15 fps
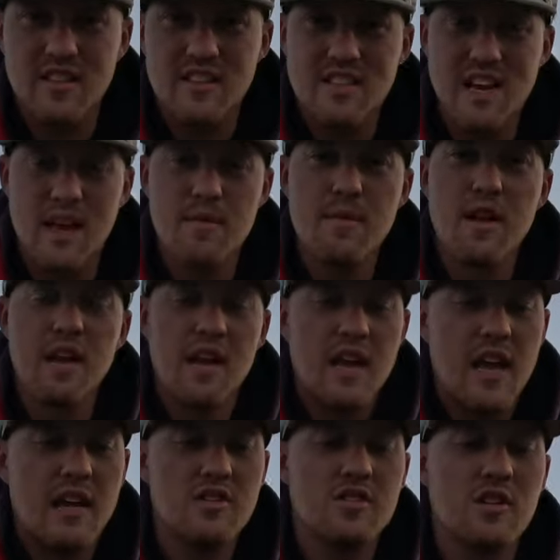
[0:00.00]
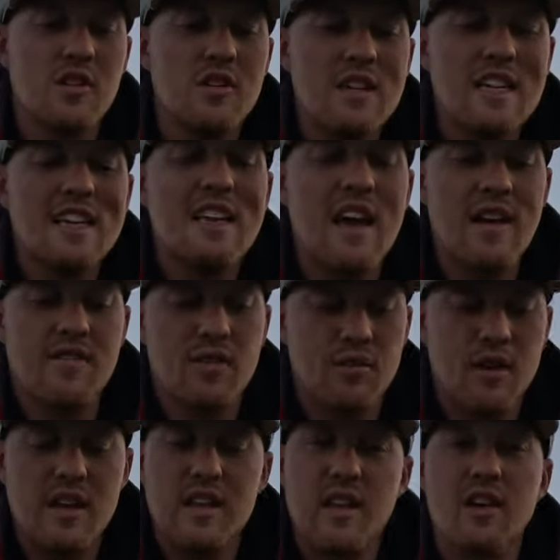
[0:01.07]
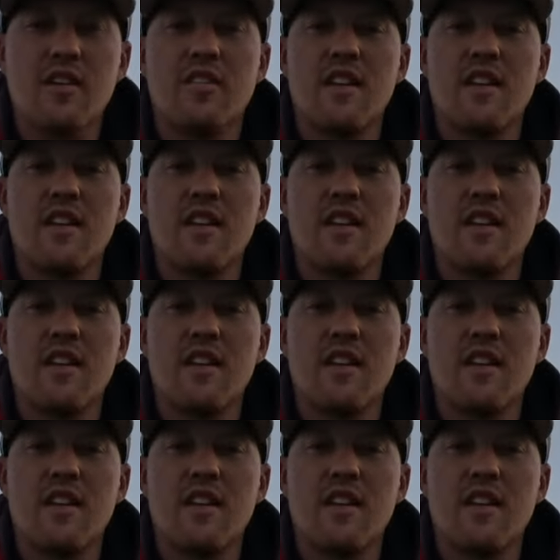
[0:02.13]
of the time. And so you need to have the right gear.